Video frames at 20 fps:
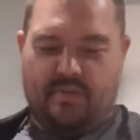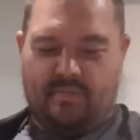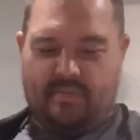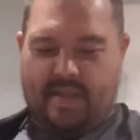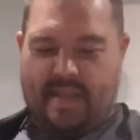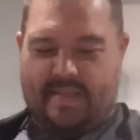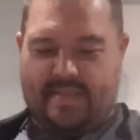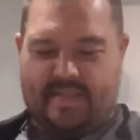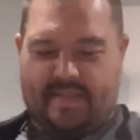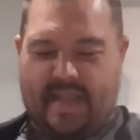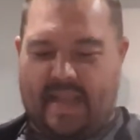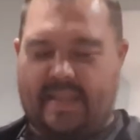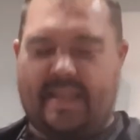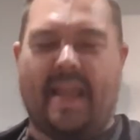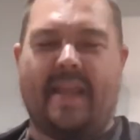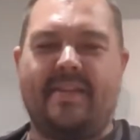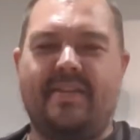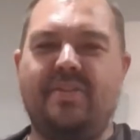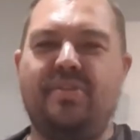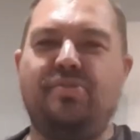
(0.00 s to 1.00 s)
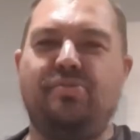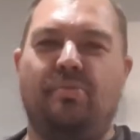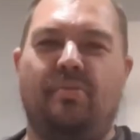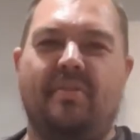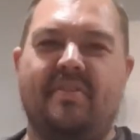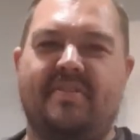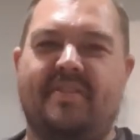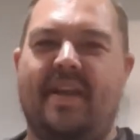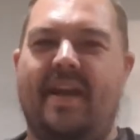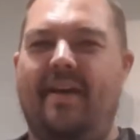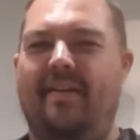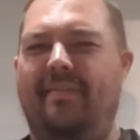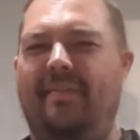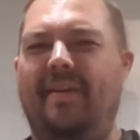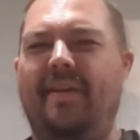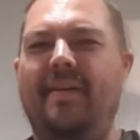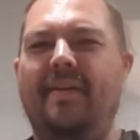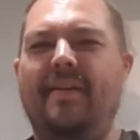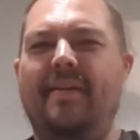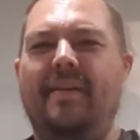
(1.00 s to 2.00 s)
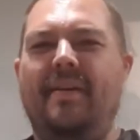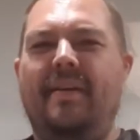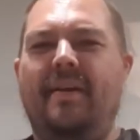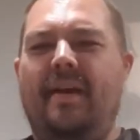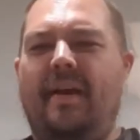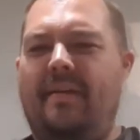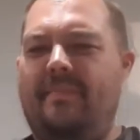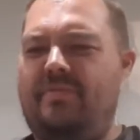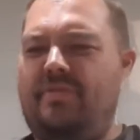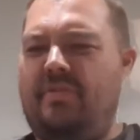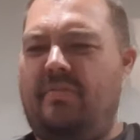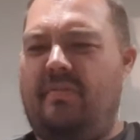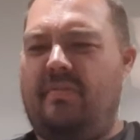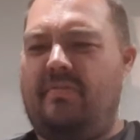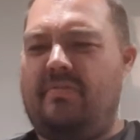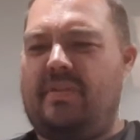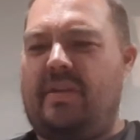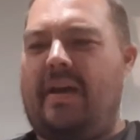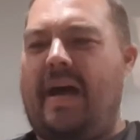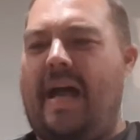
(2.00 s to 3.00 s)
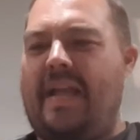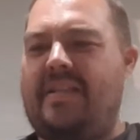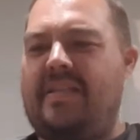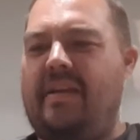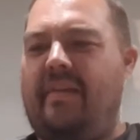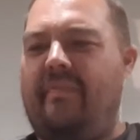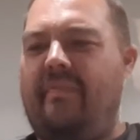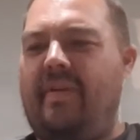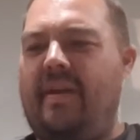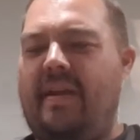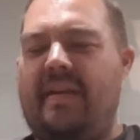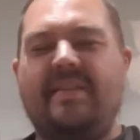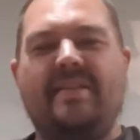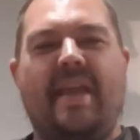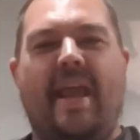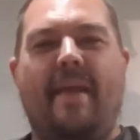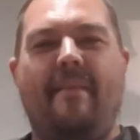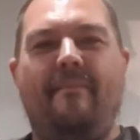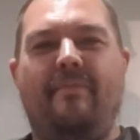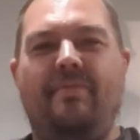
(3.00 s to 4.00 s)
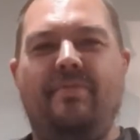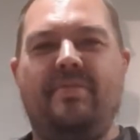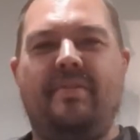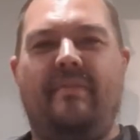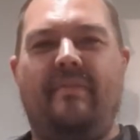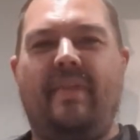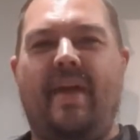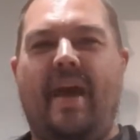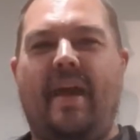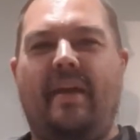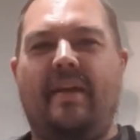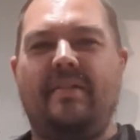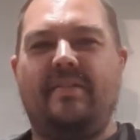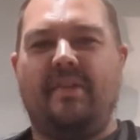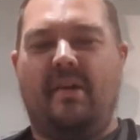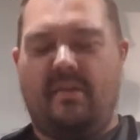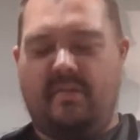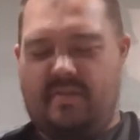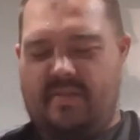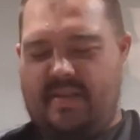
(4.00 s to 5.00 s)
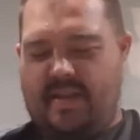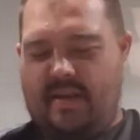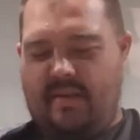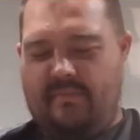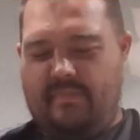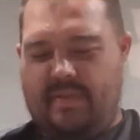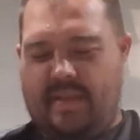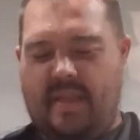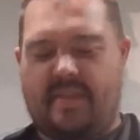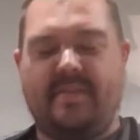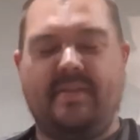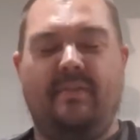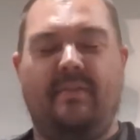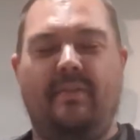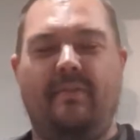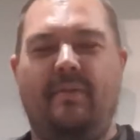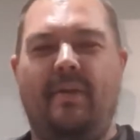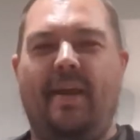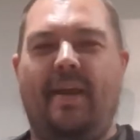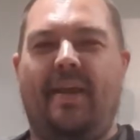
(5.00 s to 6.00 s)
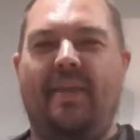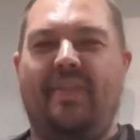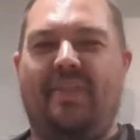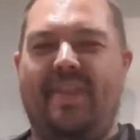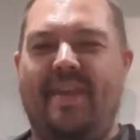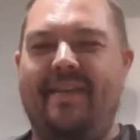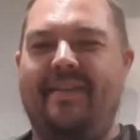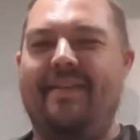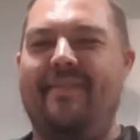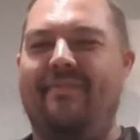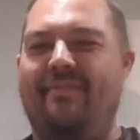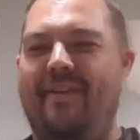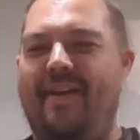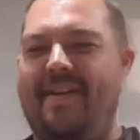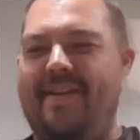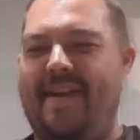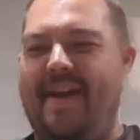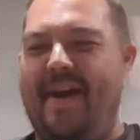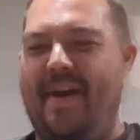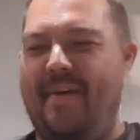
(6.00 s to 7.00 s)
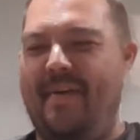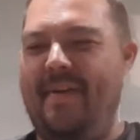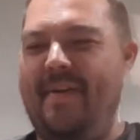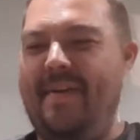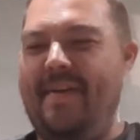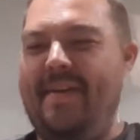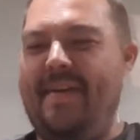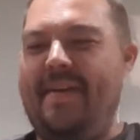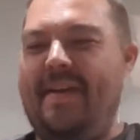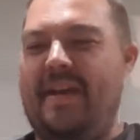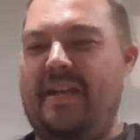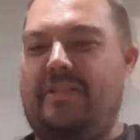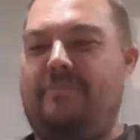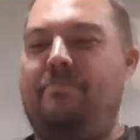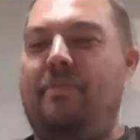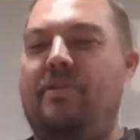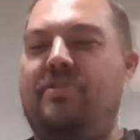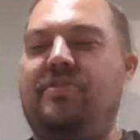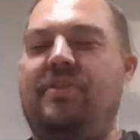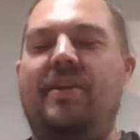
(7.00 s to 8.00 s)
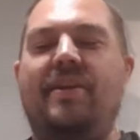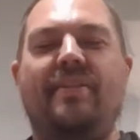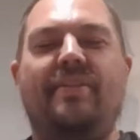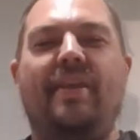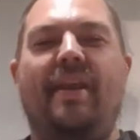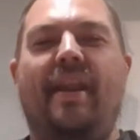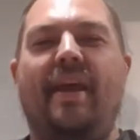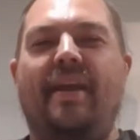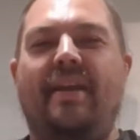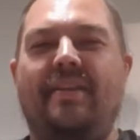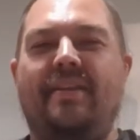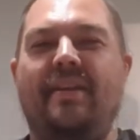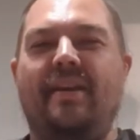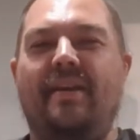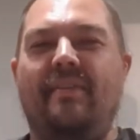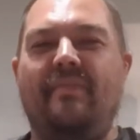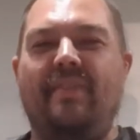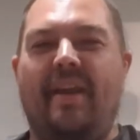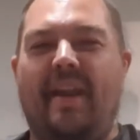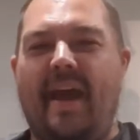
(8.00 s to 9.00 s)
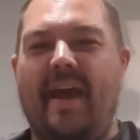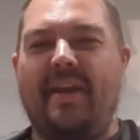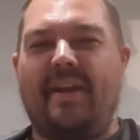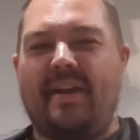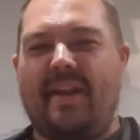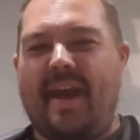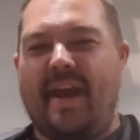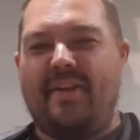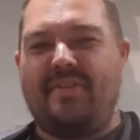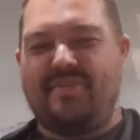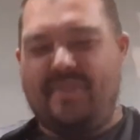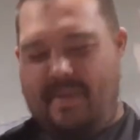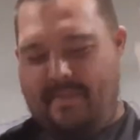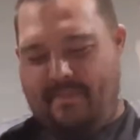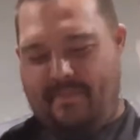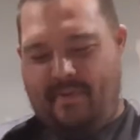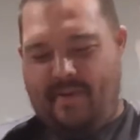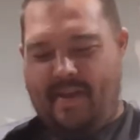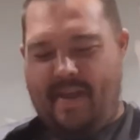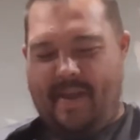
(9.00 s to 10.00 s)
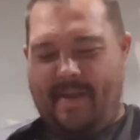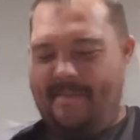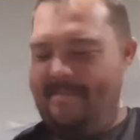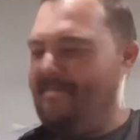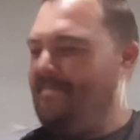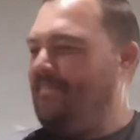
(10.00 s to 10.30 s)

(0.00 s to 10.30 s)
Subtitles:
that's got that sort of sound. I'm sure there's lots of examples of that guitar sound, but that's the only one I can think of right now, especially that I could think of that I could actually play.